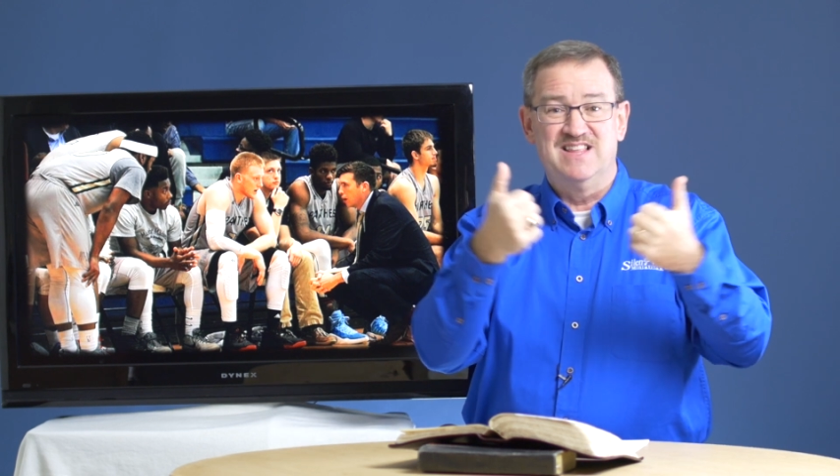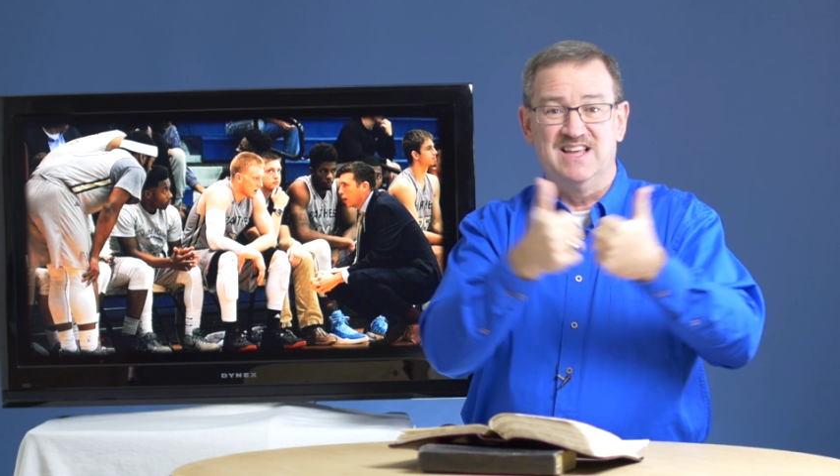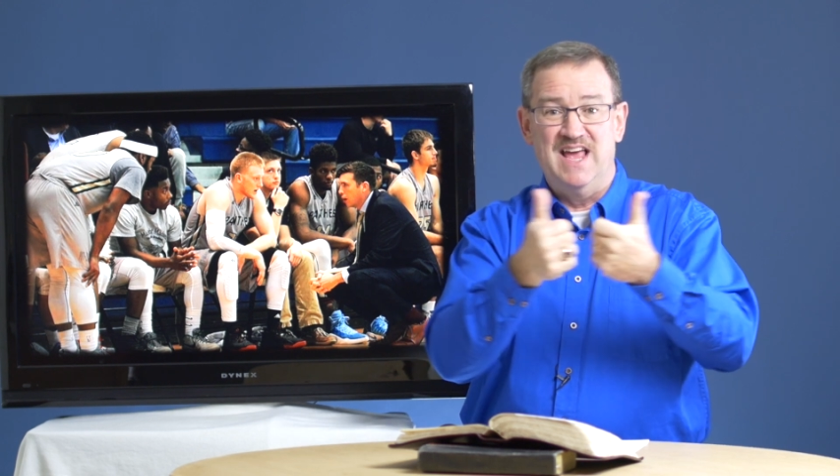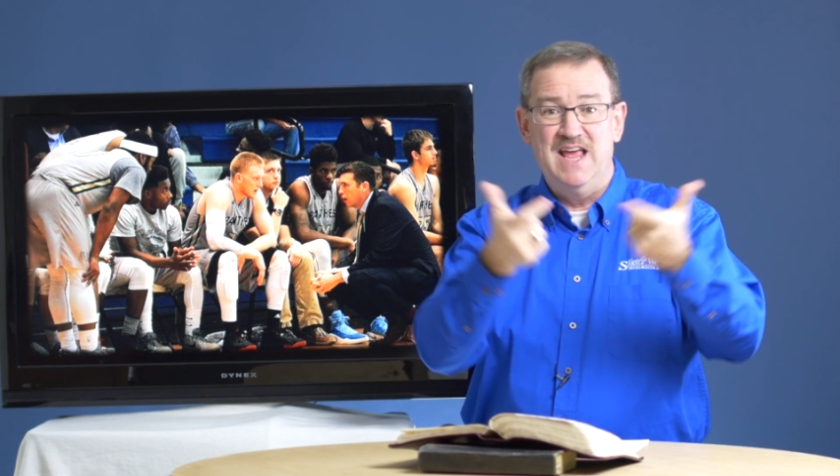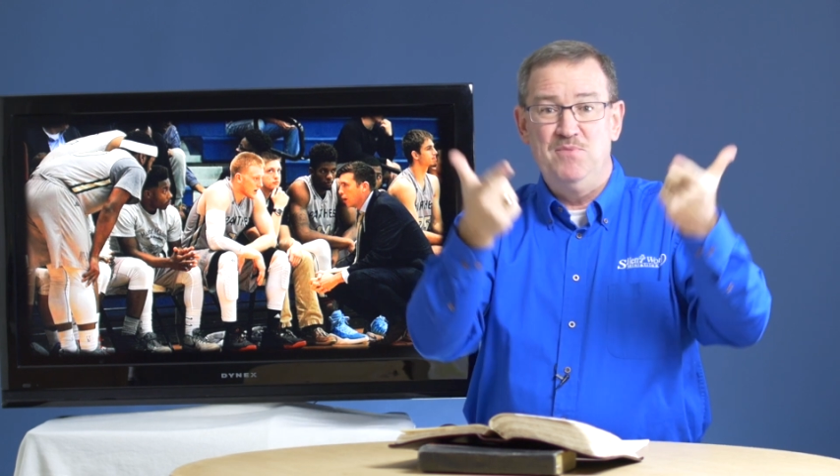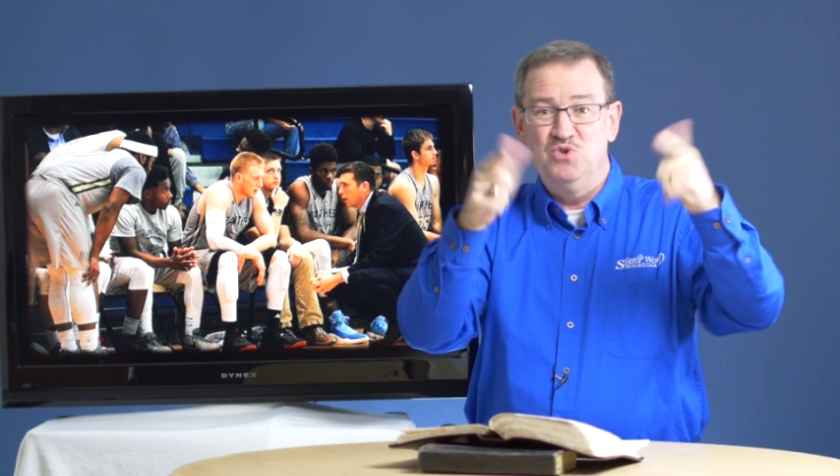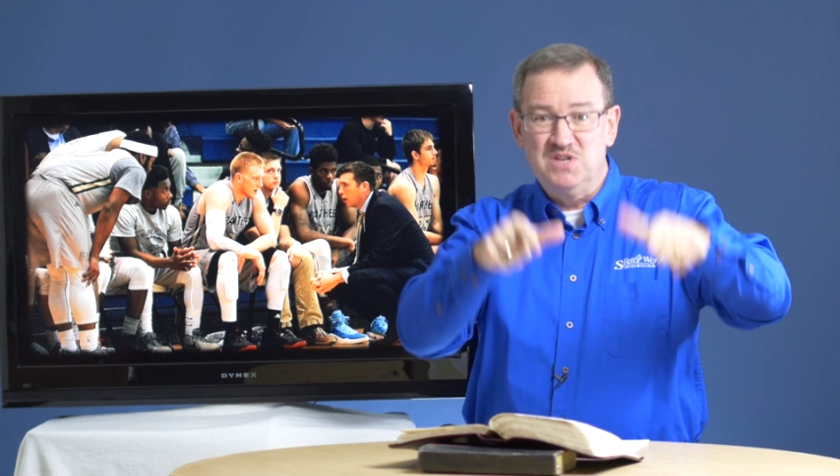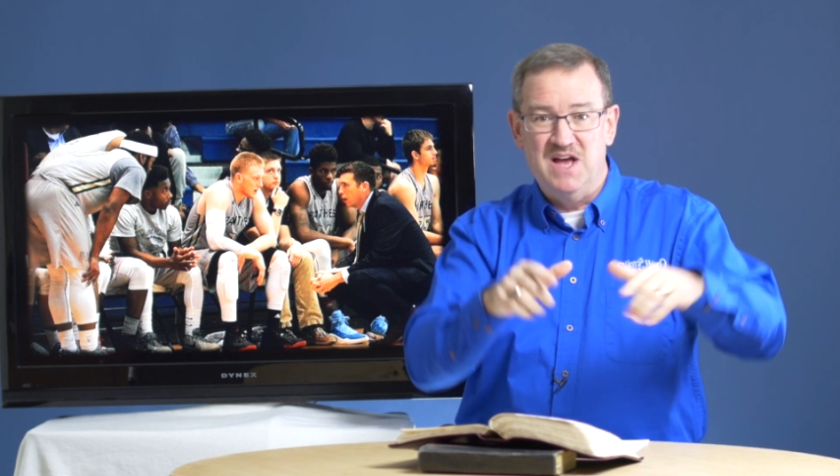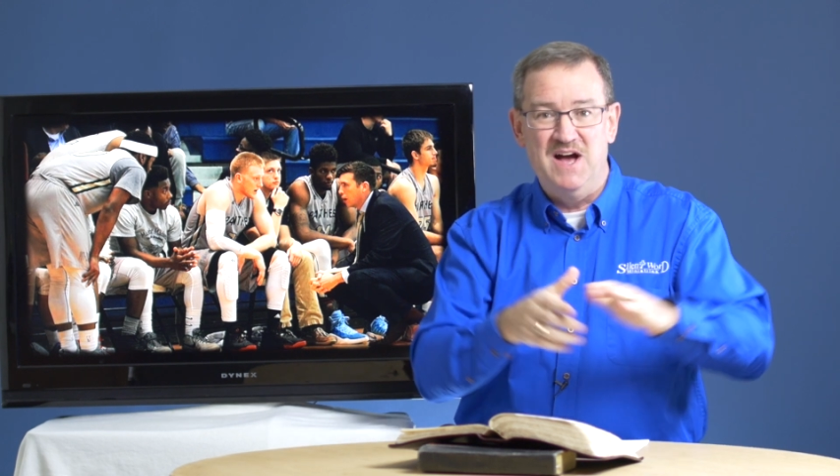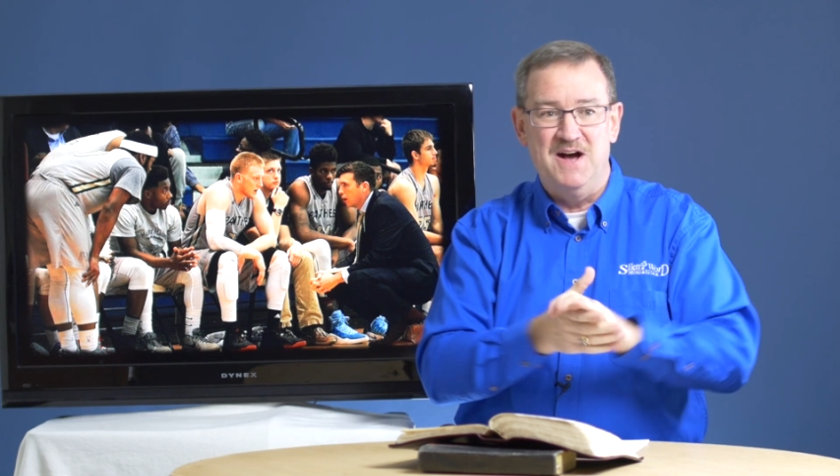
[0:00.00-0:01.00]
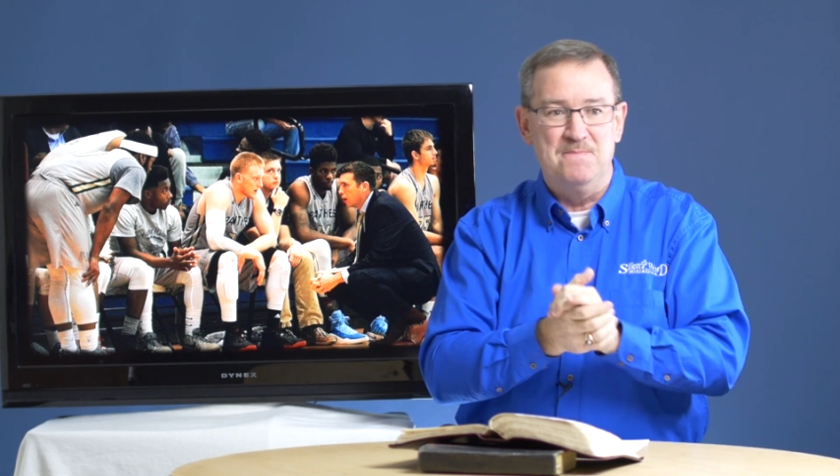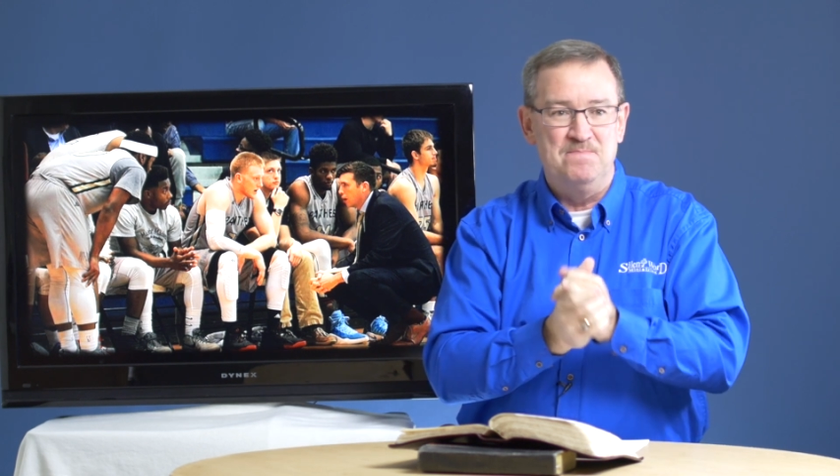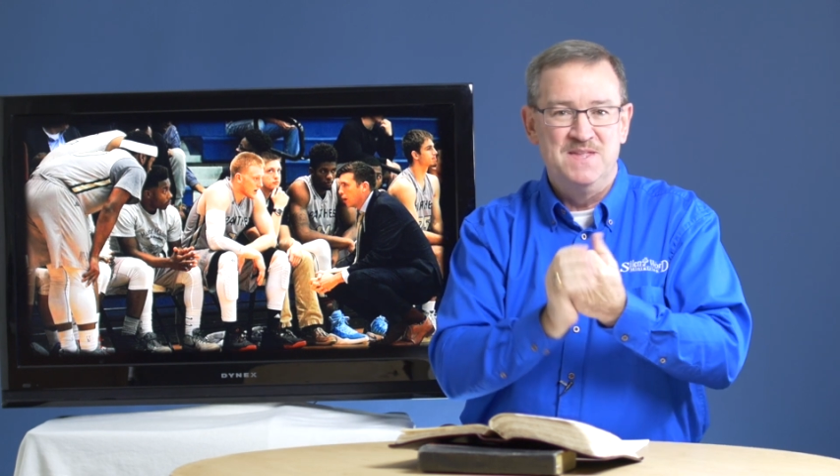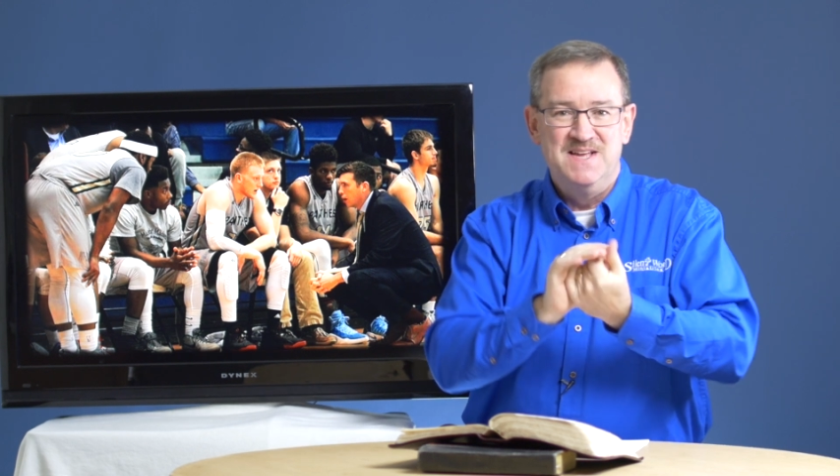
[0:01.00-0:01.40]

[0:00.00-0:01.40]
the game would come.